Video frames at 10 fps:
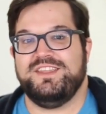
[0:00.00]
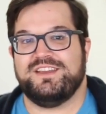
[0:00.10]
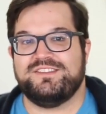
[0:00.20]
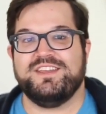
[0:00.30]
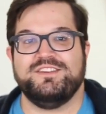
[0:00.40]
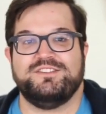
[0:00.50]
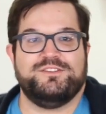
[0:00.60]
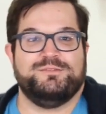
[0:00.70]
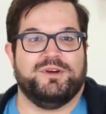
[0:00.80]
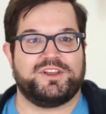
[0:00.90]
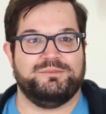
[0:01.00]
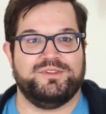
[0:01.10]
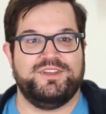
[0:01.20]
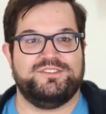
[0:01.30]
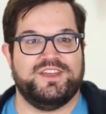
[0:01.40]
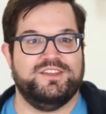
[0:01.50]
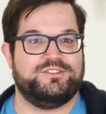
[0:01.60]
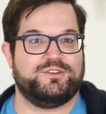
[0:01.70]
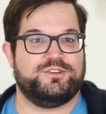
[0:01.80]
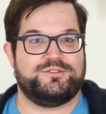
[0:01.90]
Extensions Marketplace and
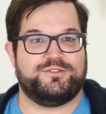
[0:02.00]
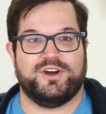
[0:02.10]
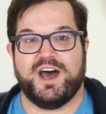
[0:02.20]
search for